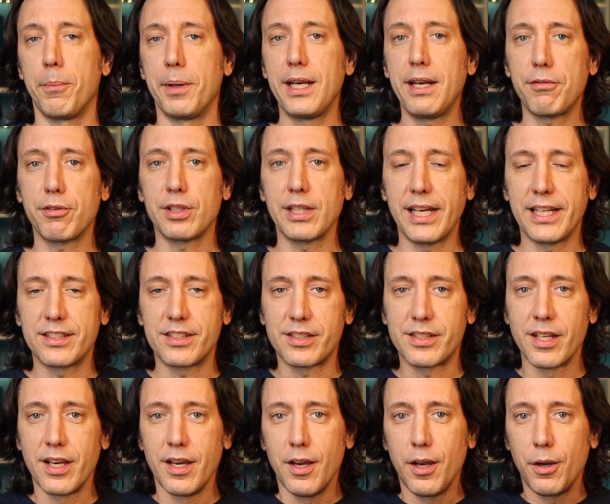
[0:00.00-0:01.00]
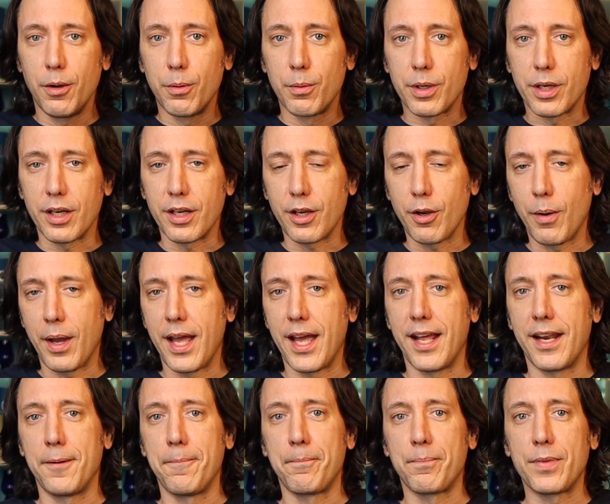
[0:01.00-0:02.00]
But nevertheless, we're going to go
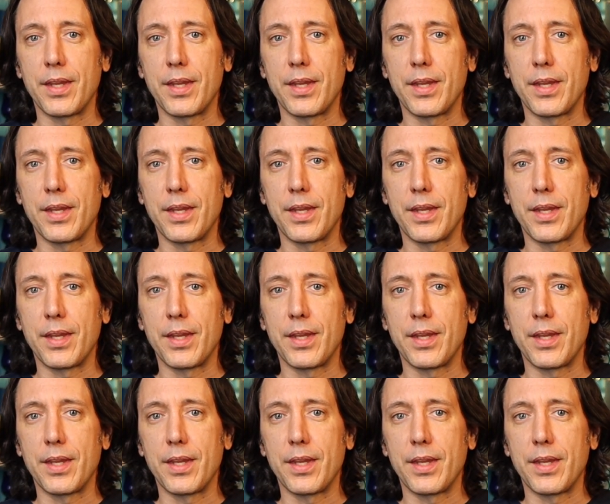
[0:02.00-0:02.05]
ahead